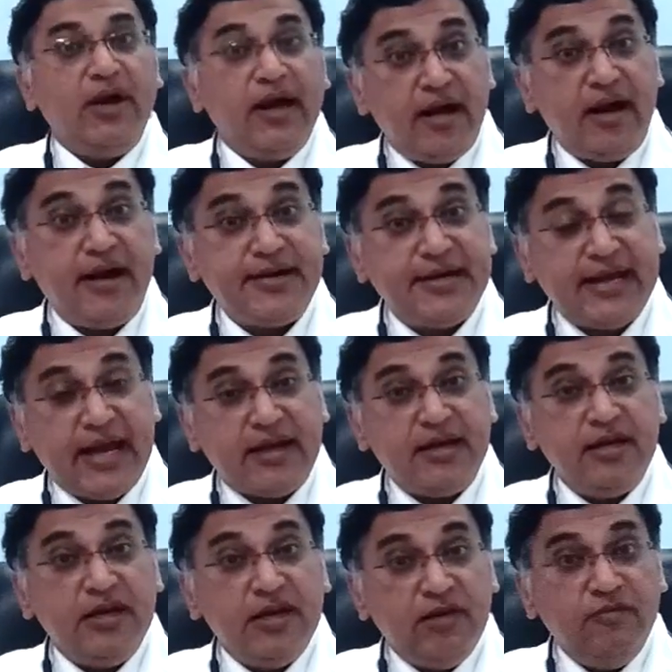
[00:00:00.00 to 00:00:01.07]
Heart
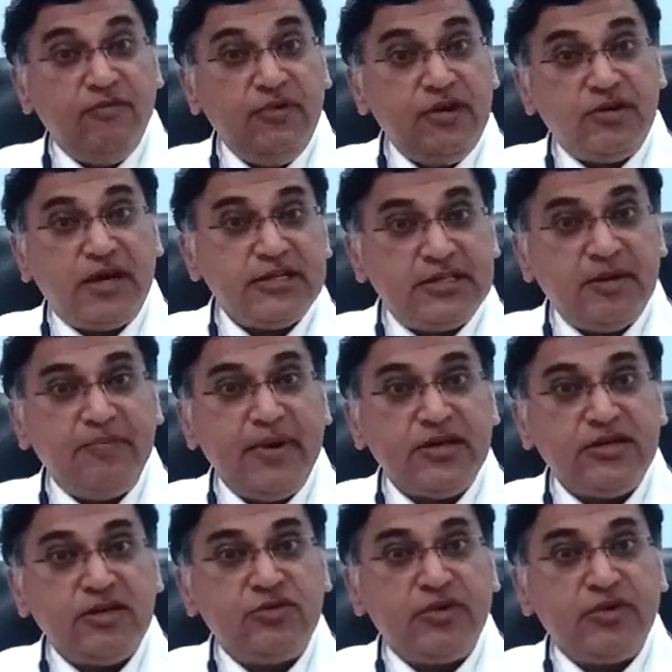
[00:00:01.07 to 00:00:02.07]
attack. Will you rush the patient